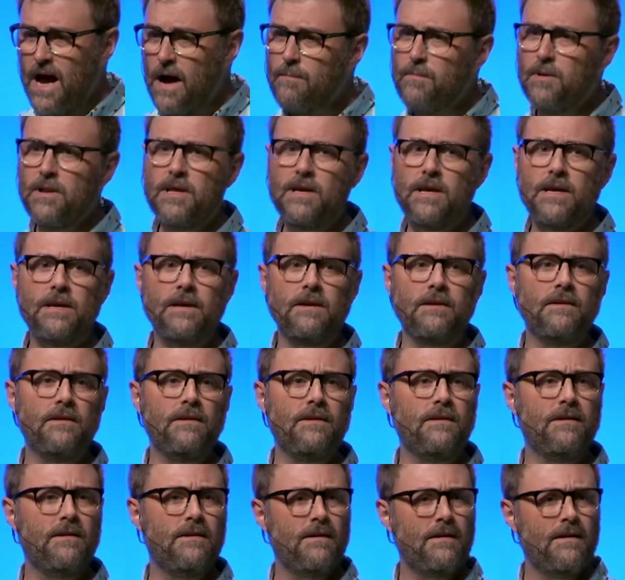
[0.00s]
happening.
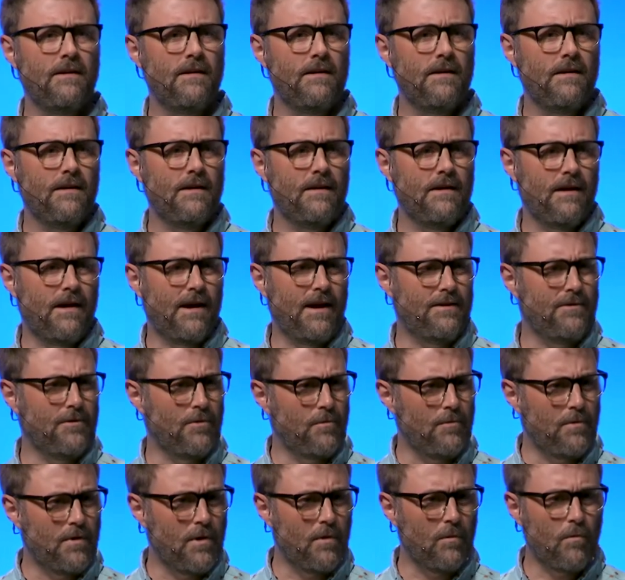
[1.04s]
I
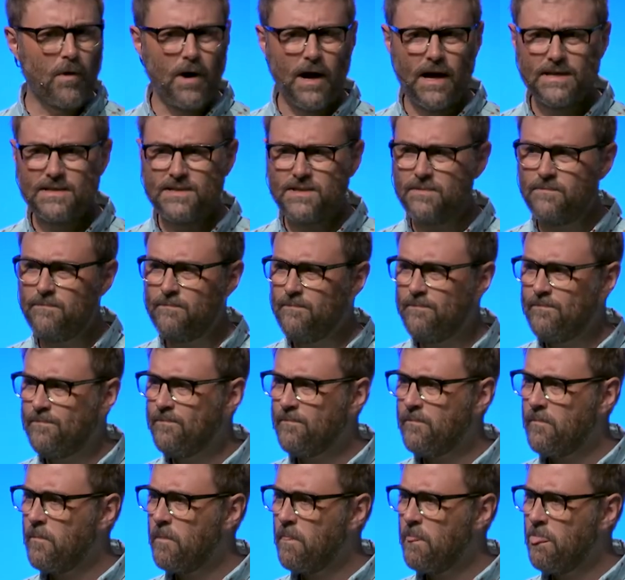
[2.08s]
don't know what.
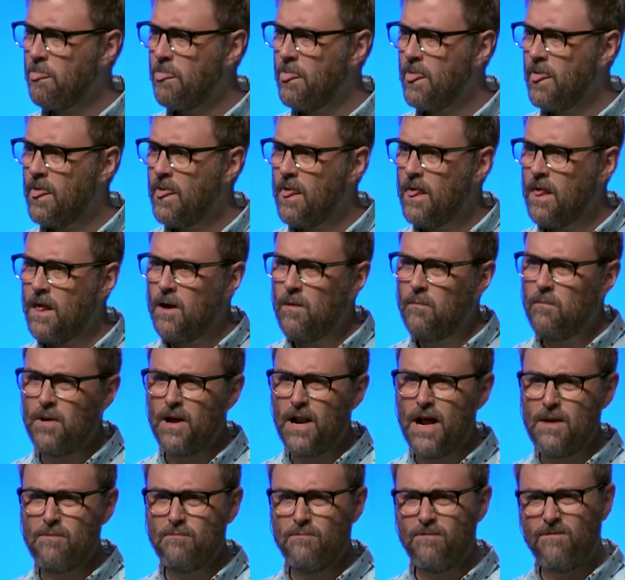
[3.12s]

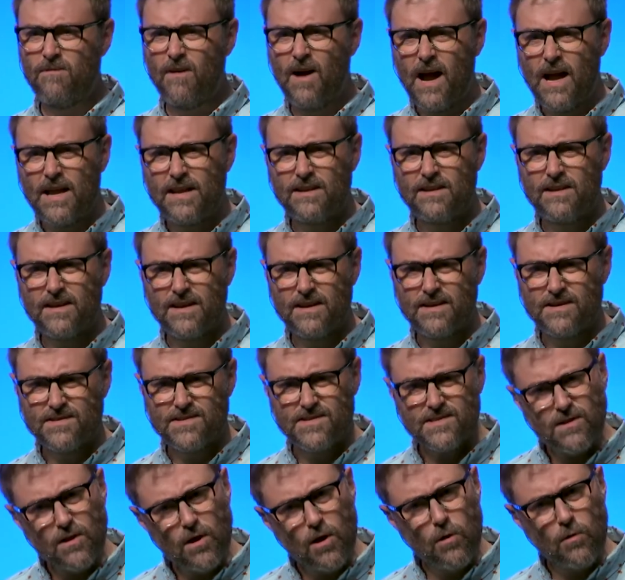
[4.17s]
But I'm finding
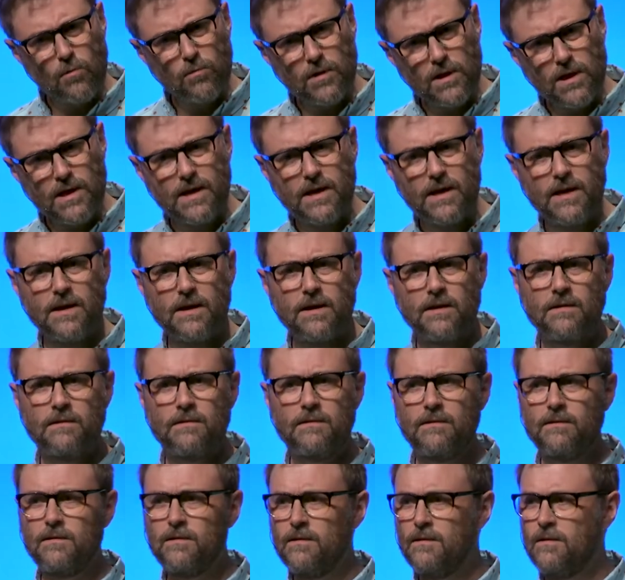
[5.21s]
slowly
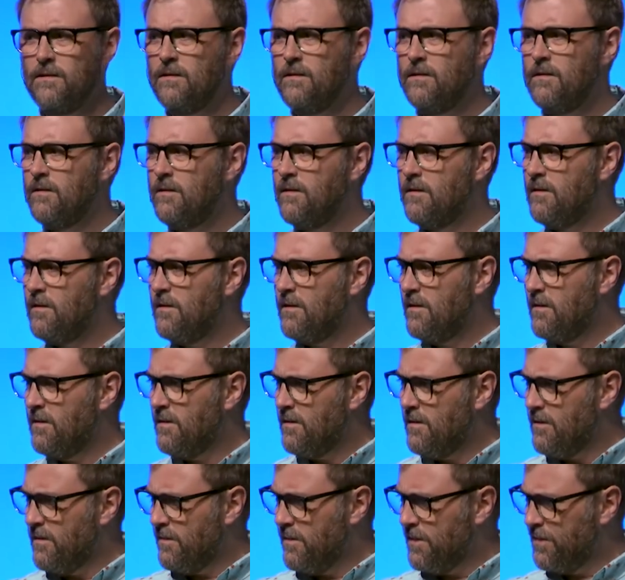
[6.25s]

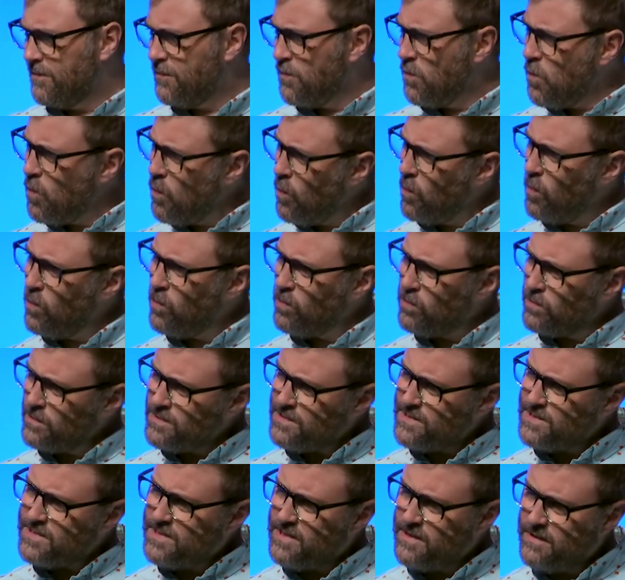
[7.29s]
the
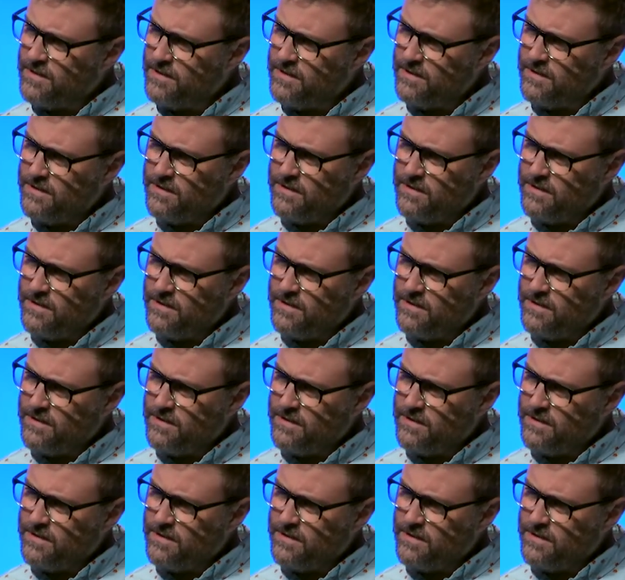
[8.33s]
tools